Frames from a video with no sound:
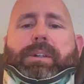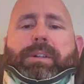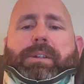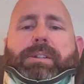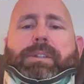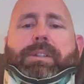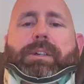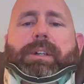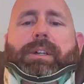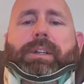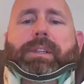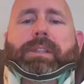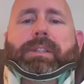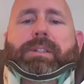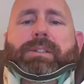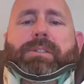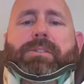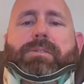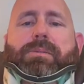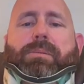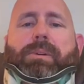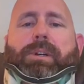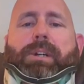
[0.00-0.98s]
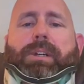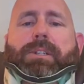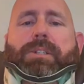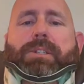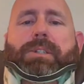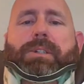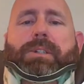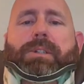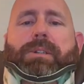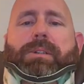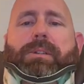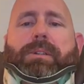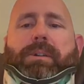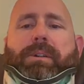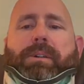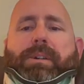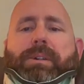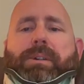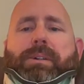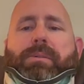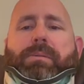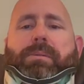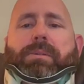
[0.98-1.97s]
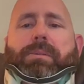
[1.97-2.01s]
to like this direction
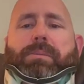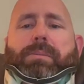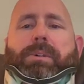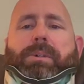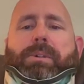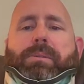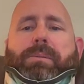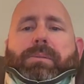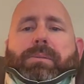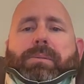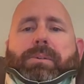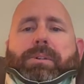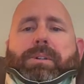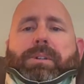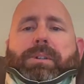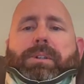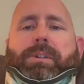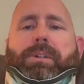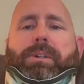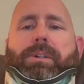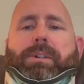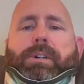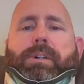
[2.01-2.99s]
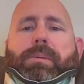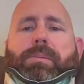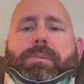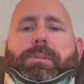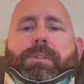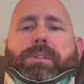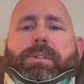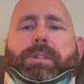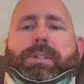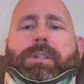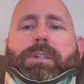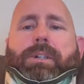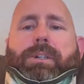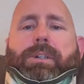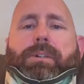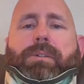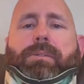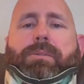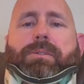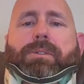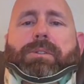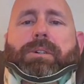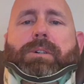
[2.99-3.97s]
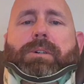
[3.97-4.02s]
would be a really good option here.
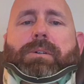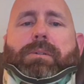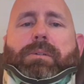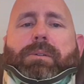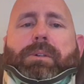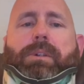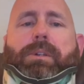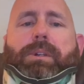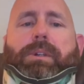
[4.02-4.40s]
So